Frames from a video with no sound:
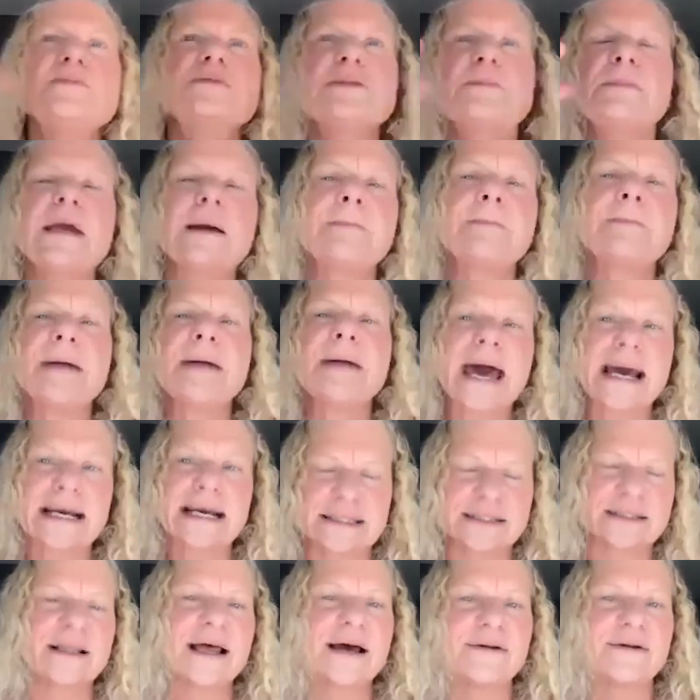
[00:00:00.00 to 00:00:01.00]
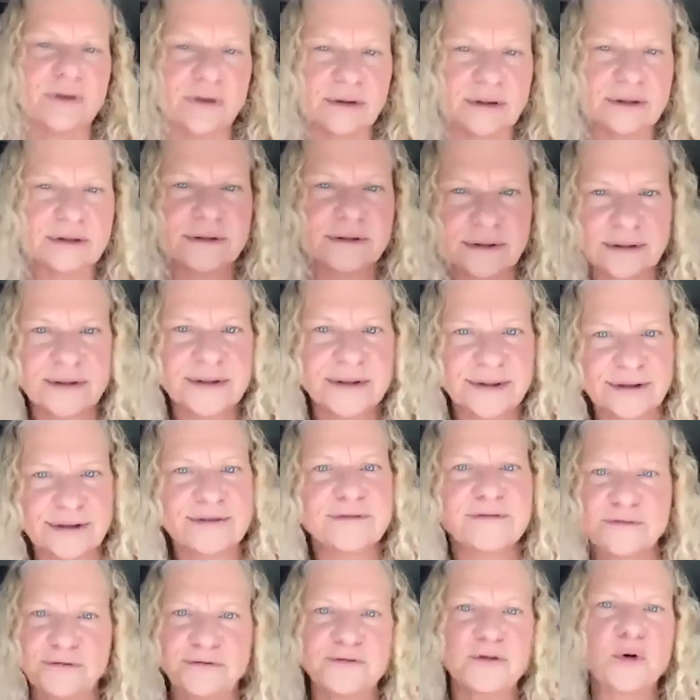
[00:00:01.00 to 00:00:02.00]
a max level
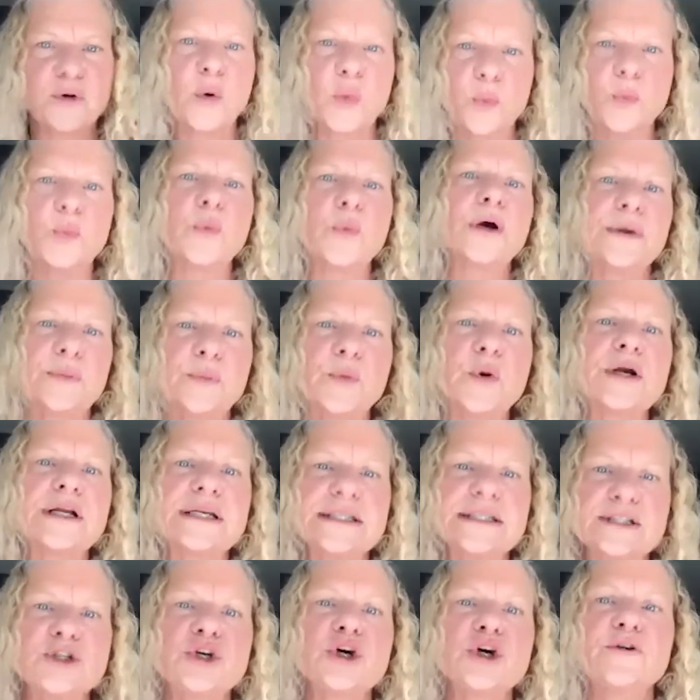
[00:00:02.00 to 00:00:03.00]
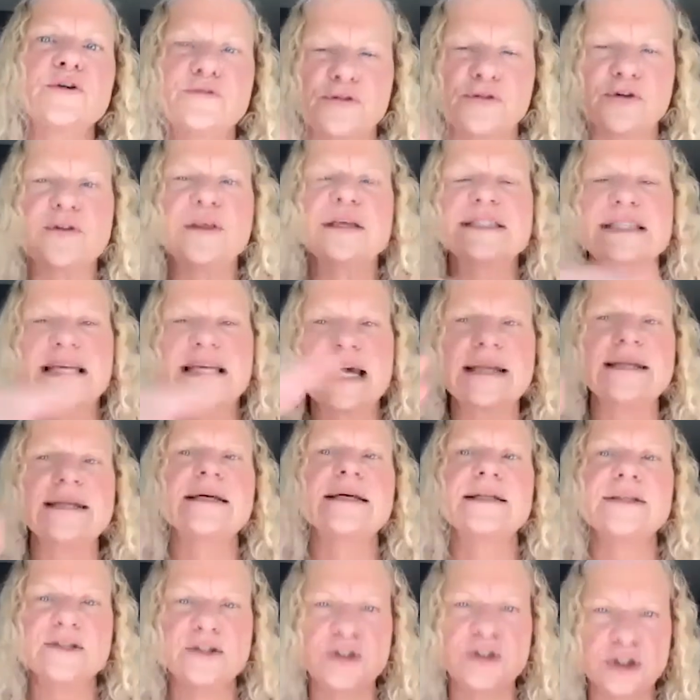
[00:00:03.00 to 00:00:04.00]
for what is good for the
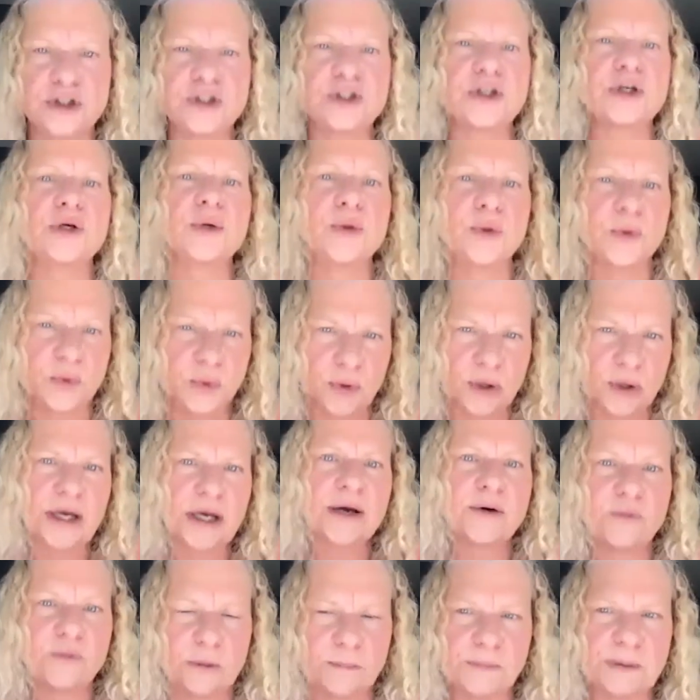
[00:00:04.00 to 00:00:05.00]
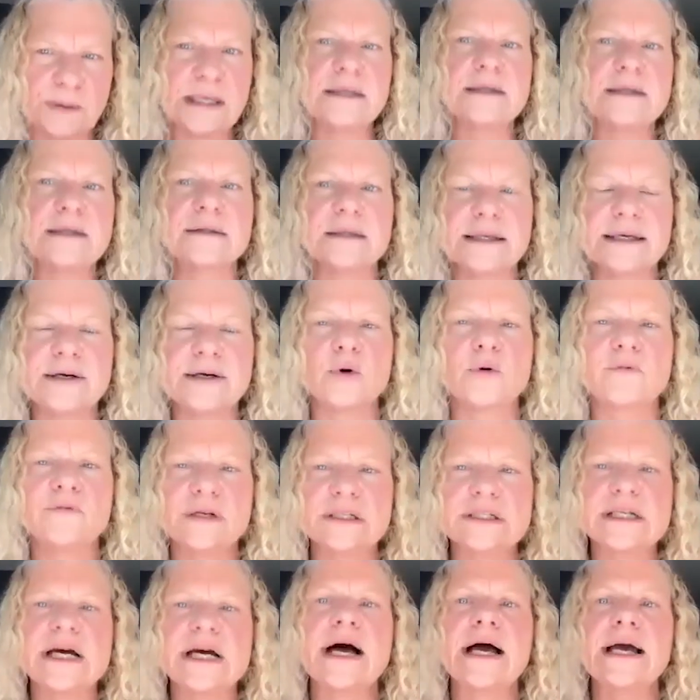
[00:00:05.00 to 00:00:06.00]
tendon to do repeatedly over
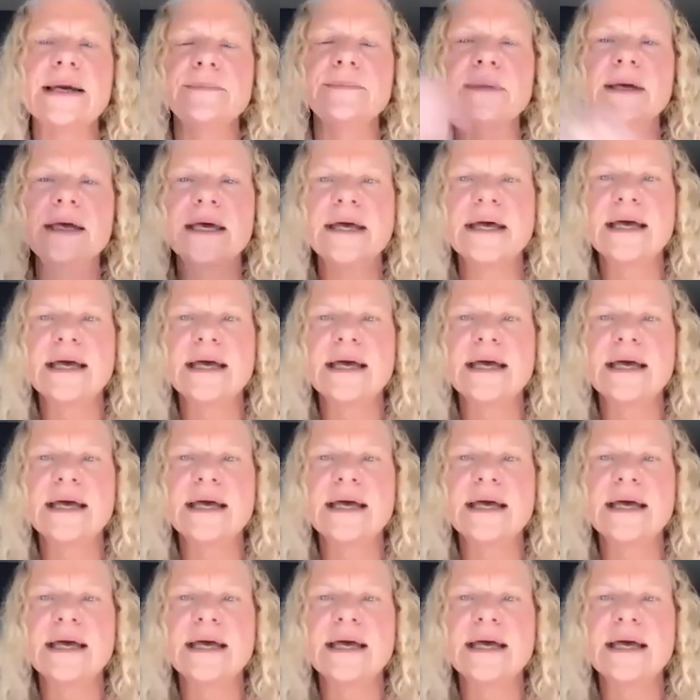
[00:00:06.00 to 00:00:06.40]
time.